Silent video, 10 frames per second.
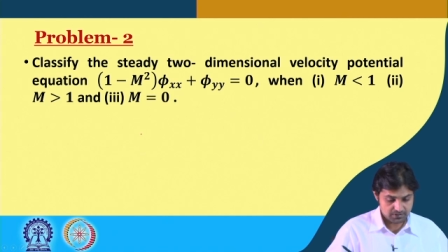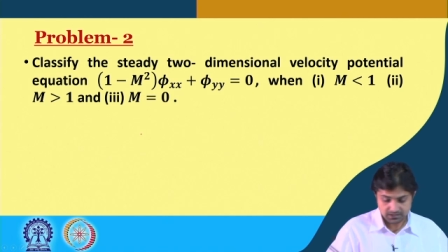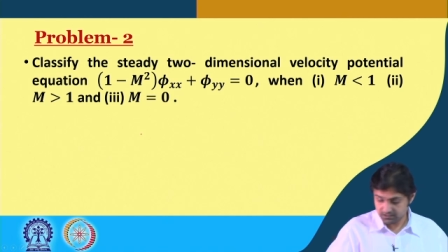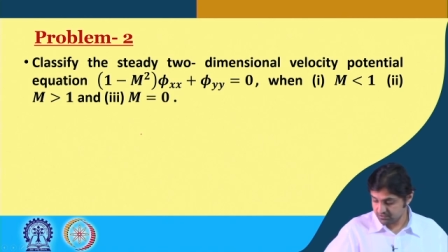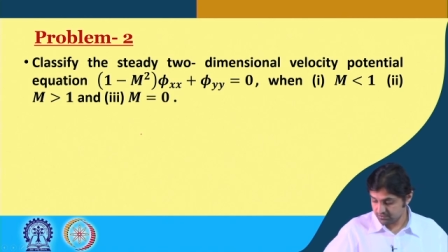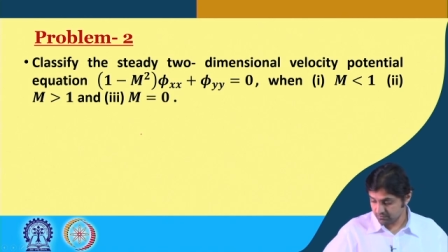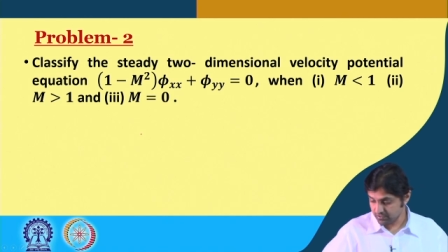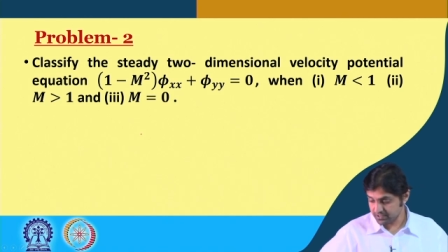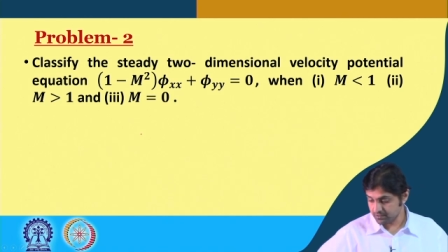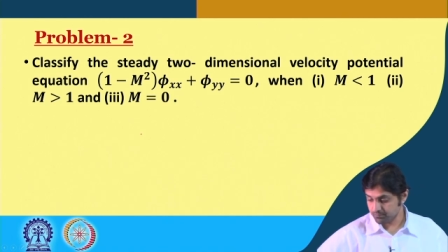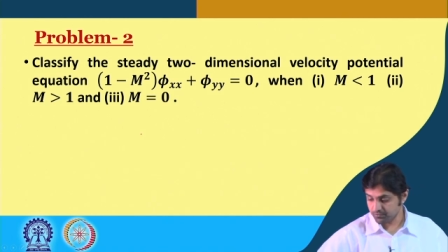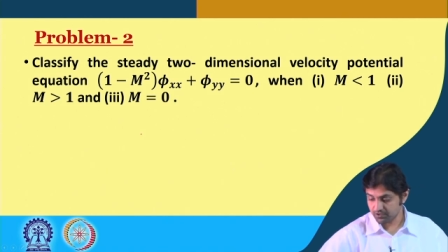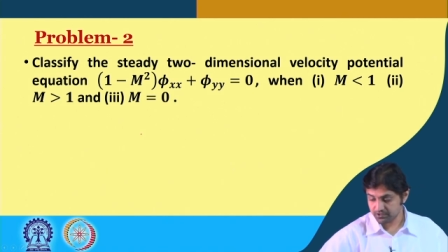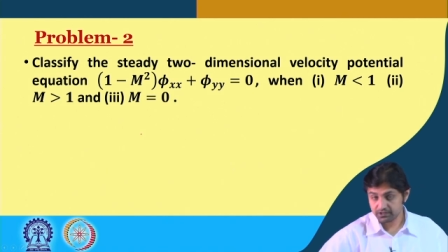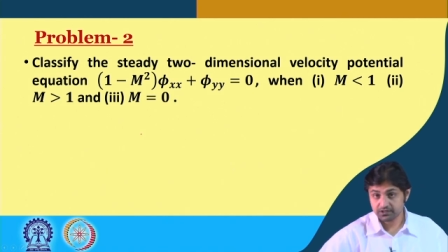that is quite
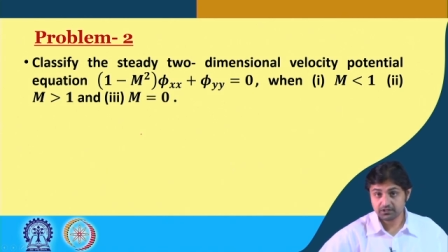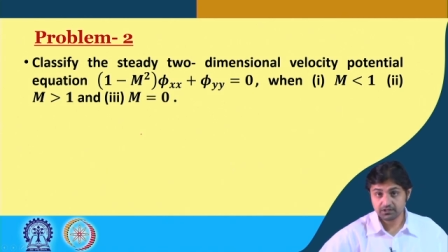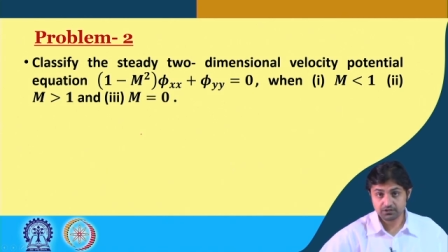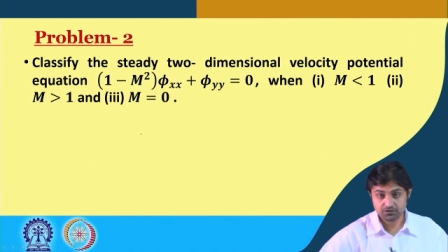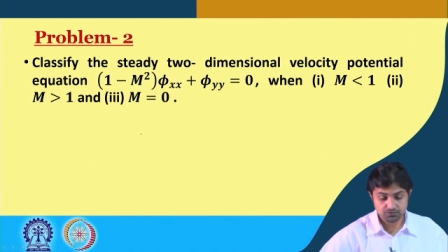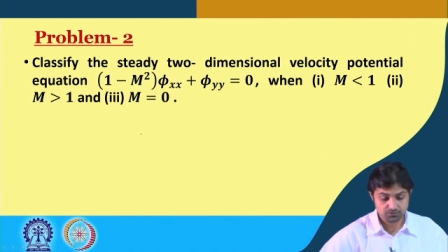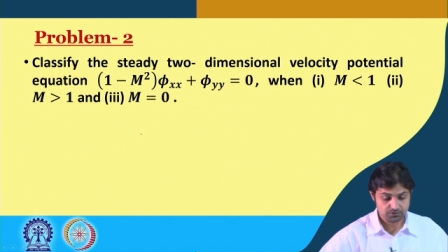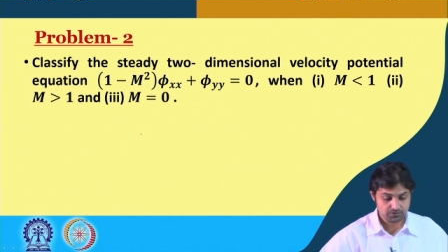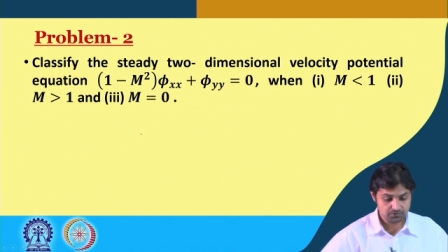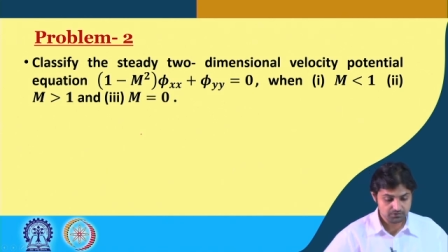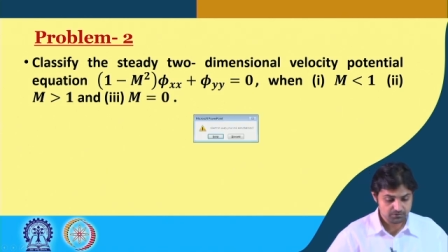important thing to you know